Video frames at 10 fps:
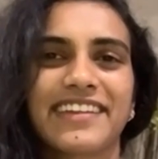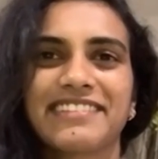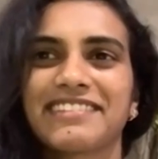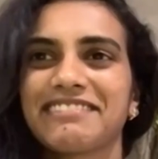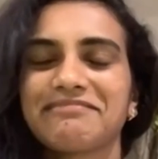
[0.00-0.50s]

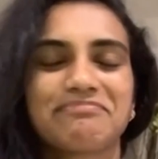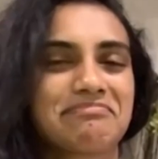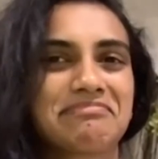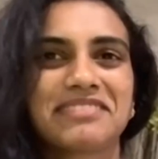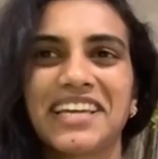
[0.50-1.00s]
And
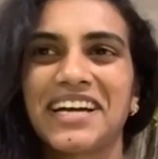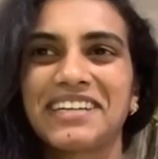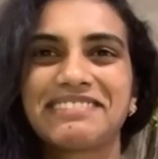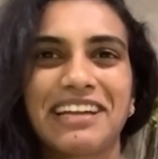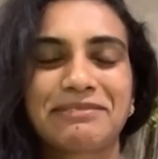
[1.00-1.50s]

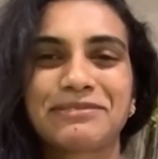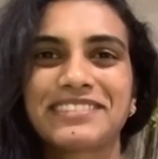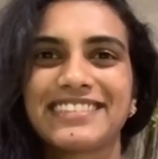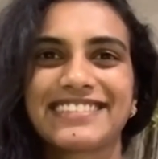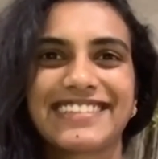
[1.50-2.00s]
yeah, that
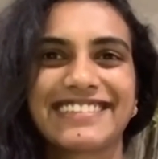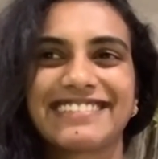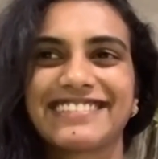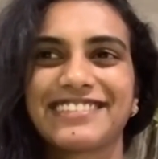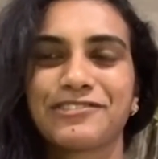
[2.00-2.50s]
was it.
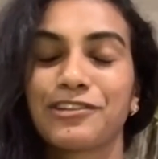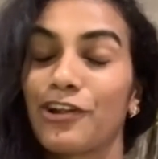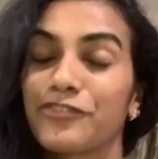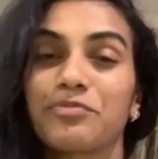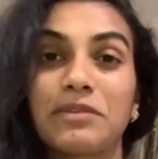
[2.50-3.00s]
And, you know, a
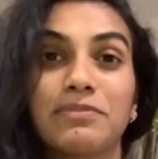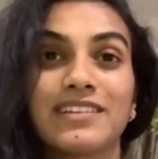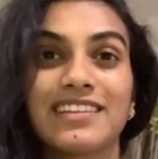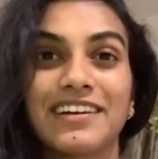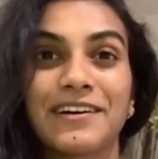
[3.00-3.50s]
lot of
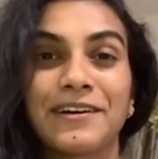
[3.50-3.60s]
people,